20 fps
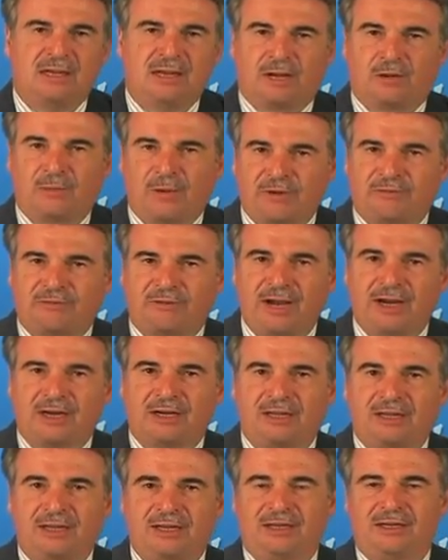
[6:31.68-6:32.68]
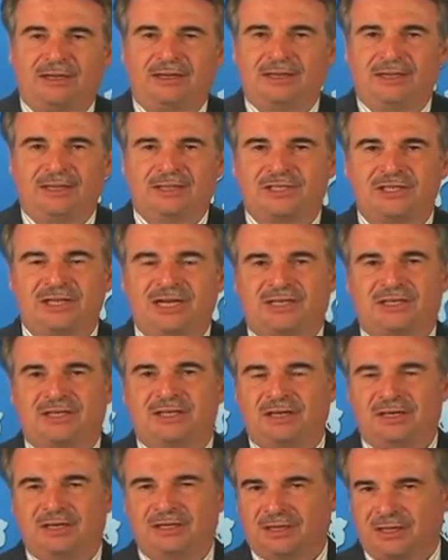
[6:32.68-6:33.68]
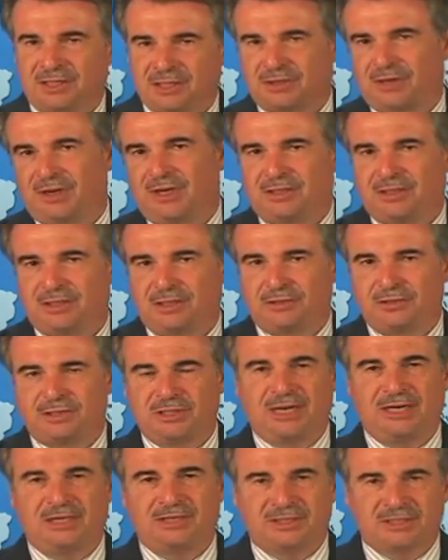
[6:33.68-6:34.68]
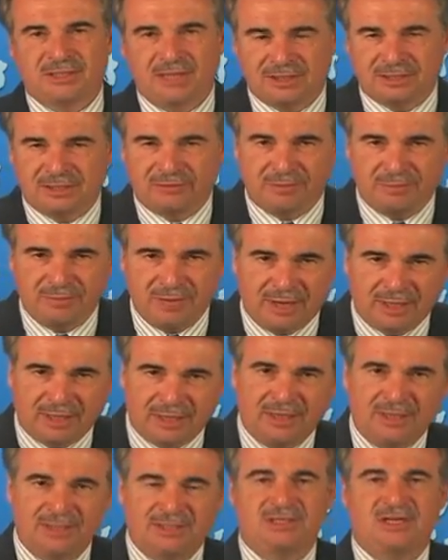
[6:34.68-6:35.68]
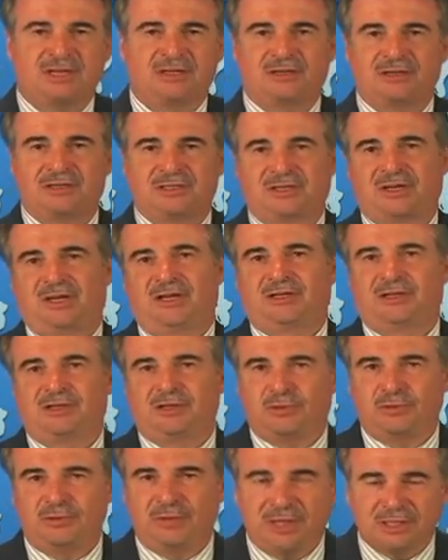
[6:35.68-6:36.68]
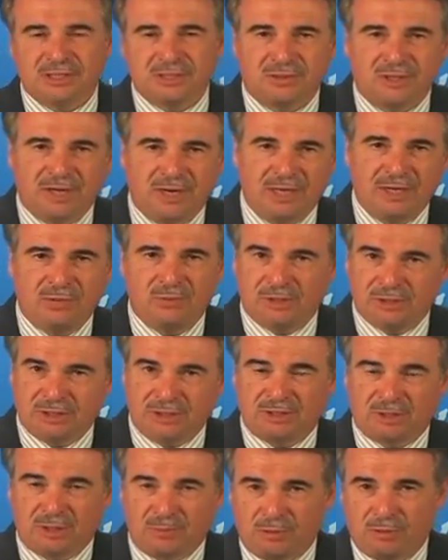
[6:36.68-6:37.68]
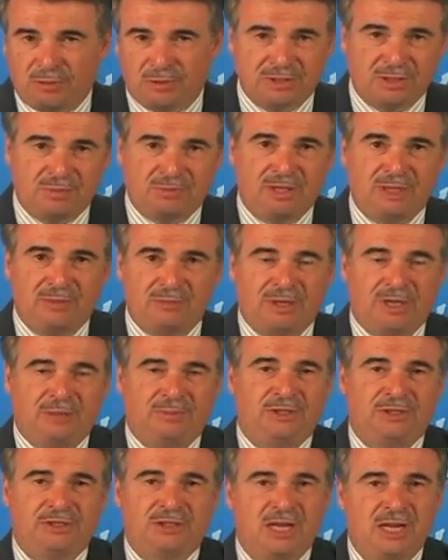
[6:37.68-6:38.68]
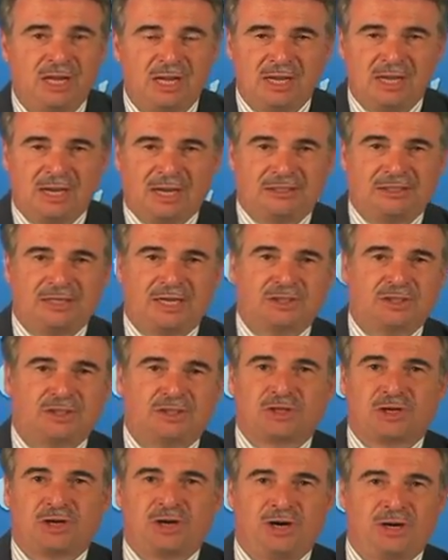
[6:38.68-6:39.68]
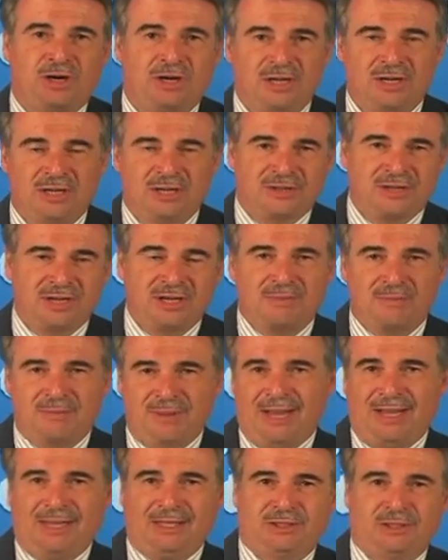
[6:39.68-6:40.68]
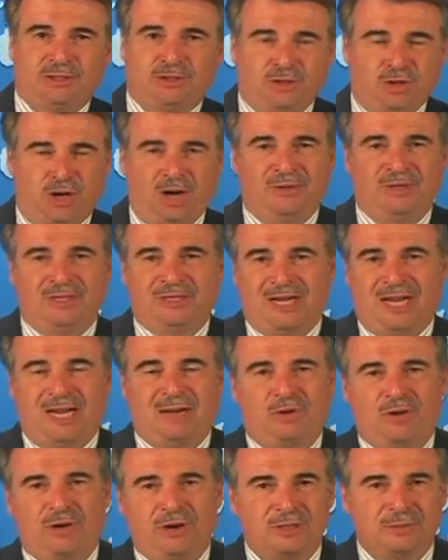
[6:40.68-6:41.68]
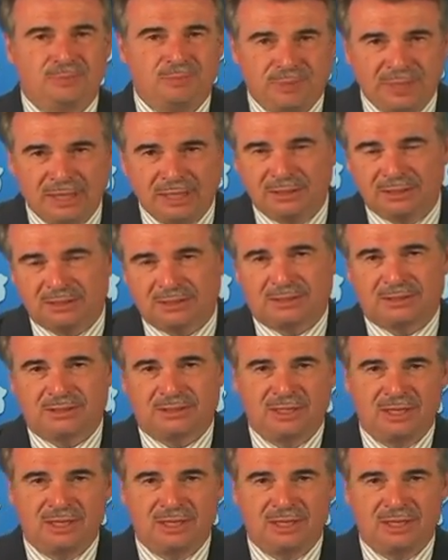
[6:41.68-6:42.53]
And quite frankly, it's not restricted to the United States of America, it's not restricted to Israel where these reports are being published. I just saw the mass German tabloid Bild